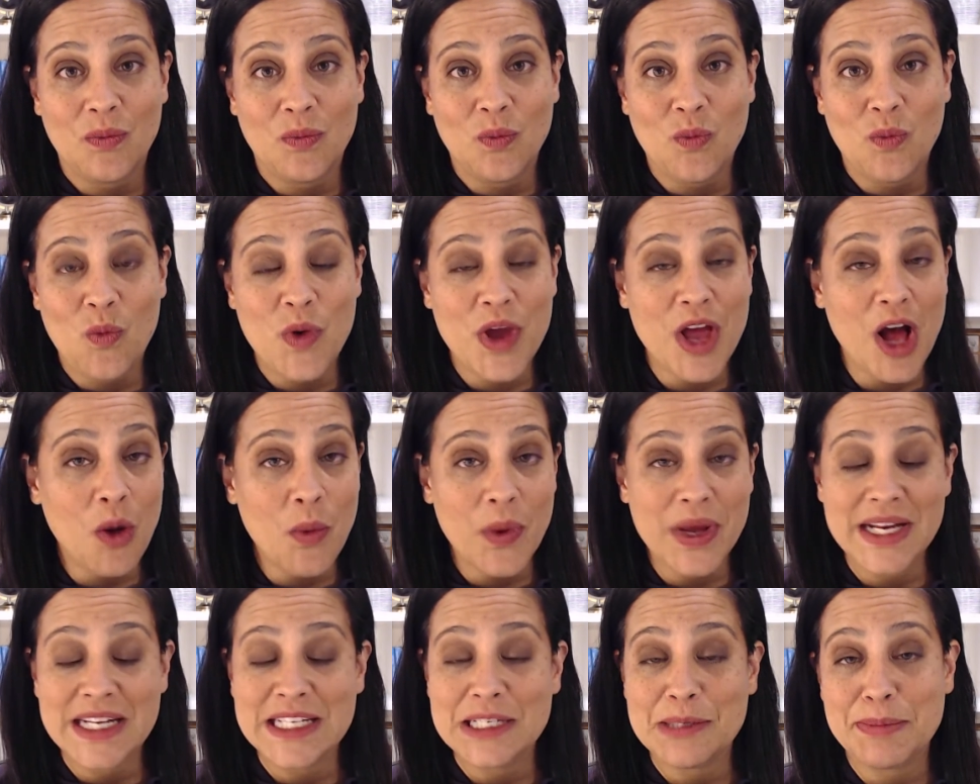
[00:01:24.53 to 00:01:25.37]
We all
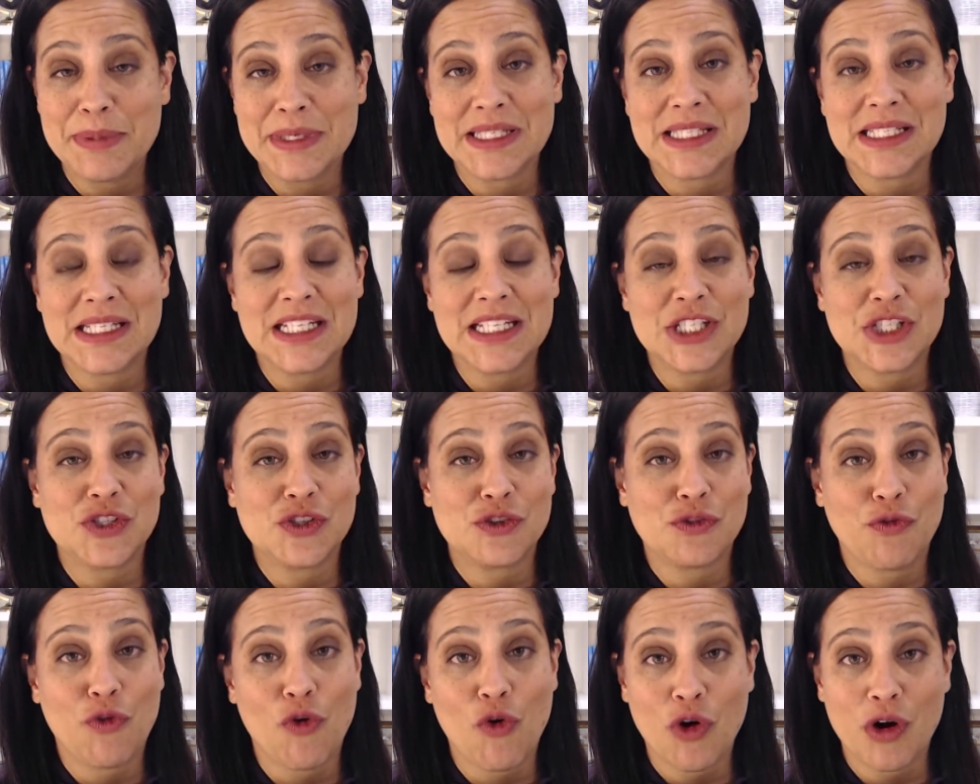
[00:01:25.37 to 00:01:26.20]
went into business
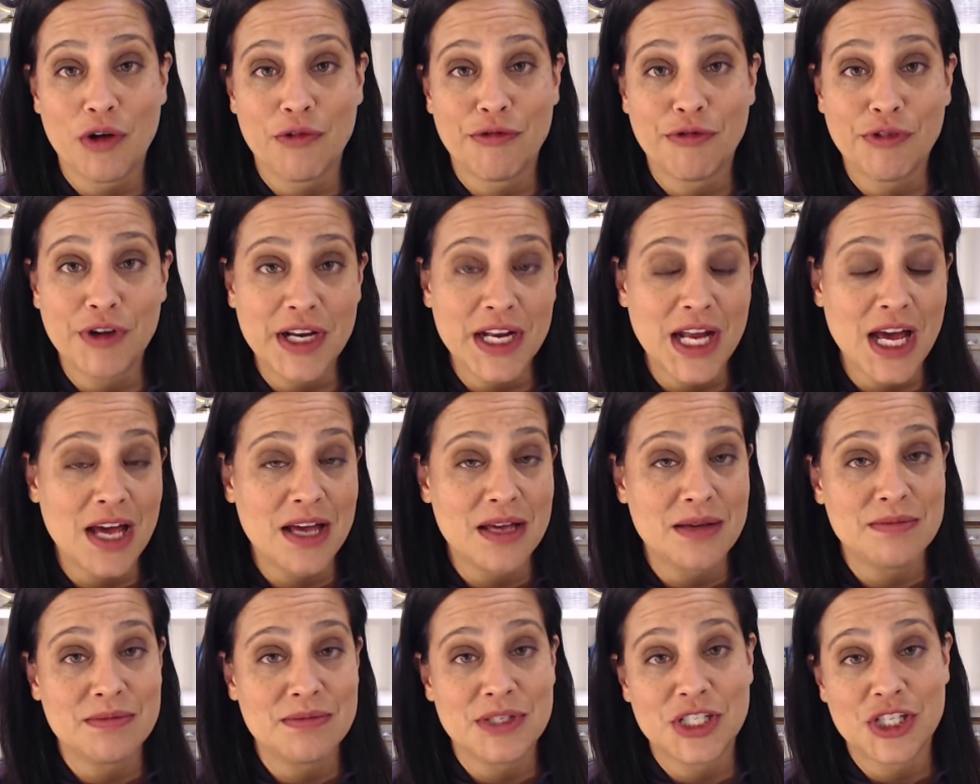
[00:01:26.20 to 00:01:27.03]
for
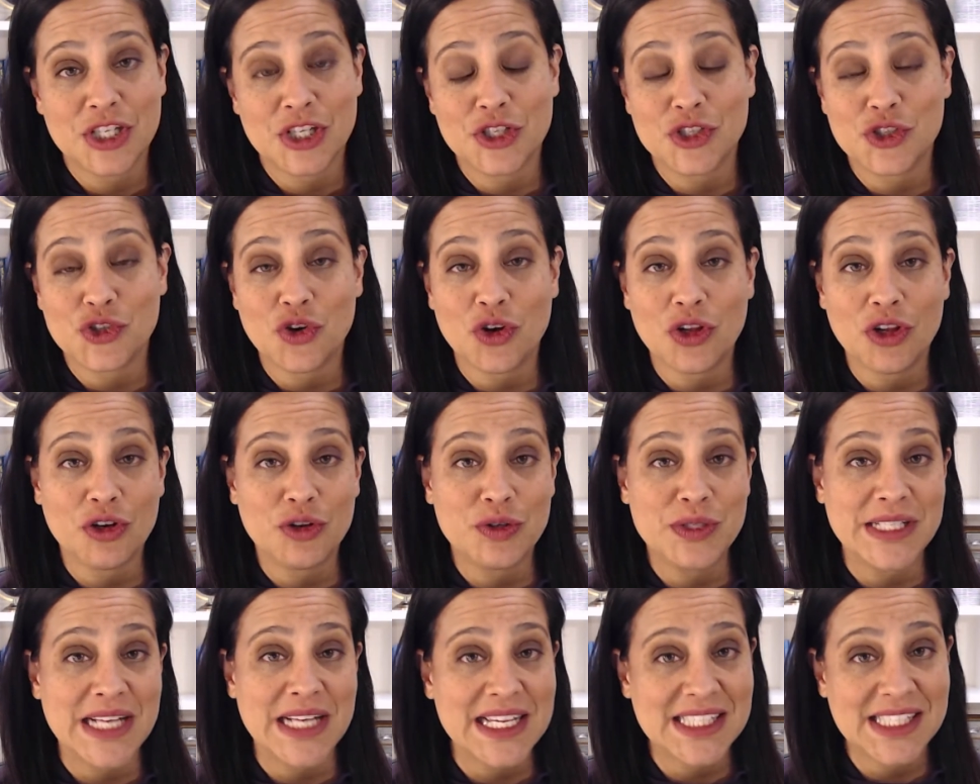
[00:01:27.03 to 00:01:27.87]
freedom, to control our own
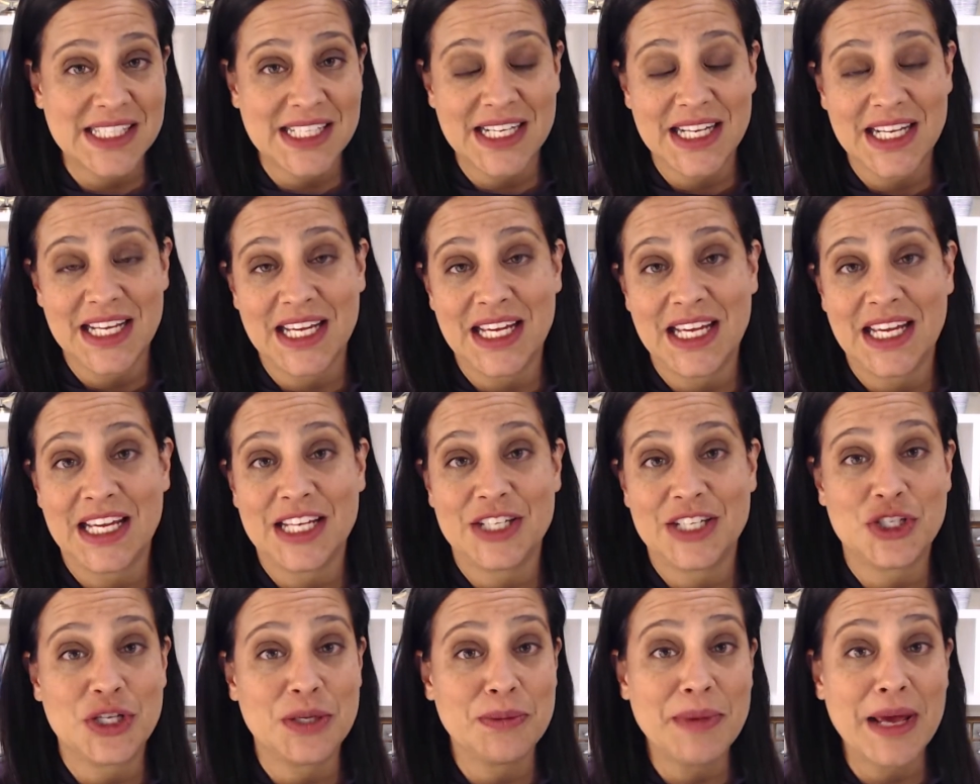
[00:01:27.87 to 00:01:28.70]
destiny,
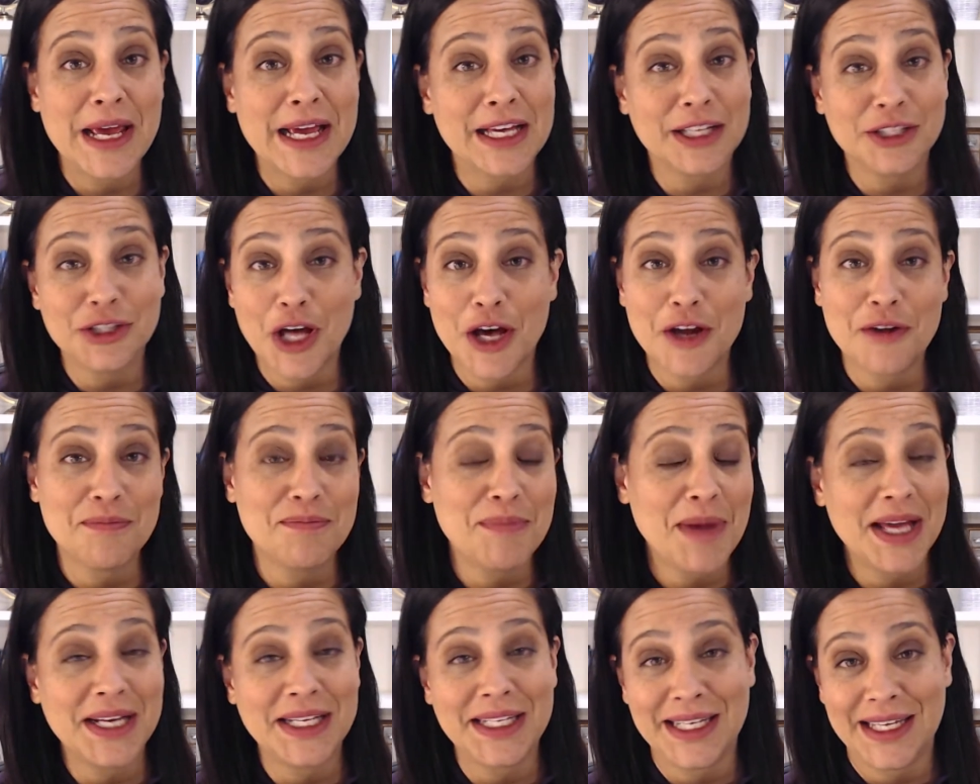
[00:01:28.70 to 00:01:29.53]
to make a lot of
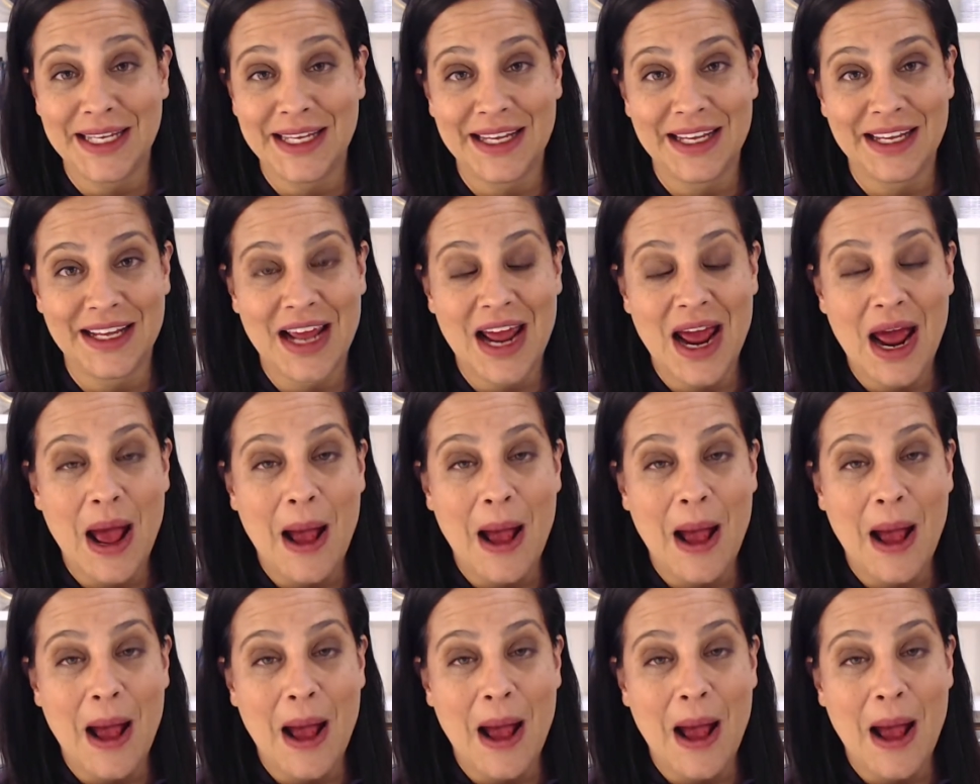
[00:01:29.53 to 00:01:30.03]
money.